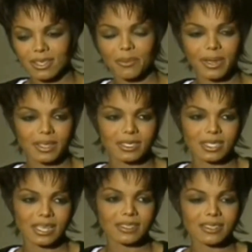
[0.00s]
see them
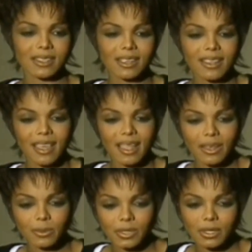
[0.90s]
backstage, and that
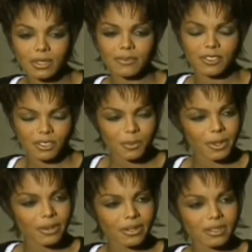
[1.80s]
helps to lift your
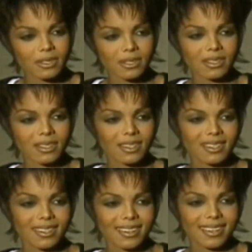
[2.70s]
spirits.
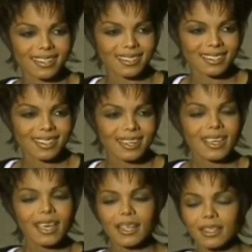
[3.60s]

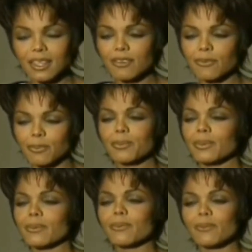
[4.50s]
And I think
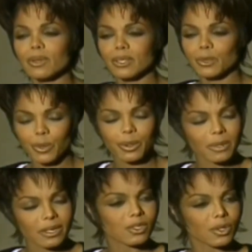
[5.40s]
with touring
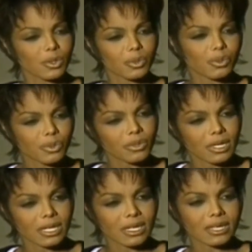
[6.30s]
being so
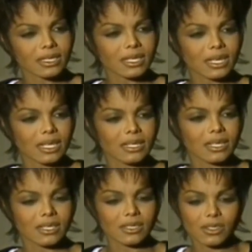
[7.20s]

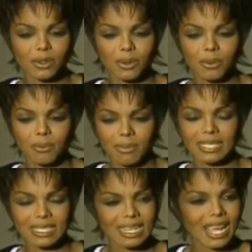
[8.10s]
grueling and so
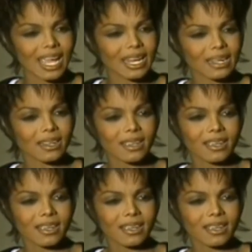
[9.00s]
mundane,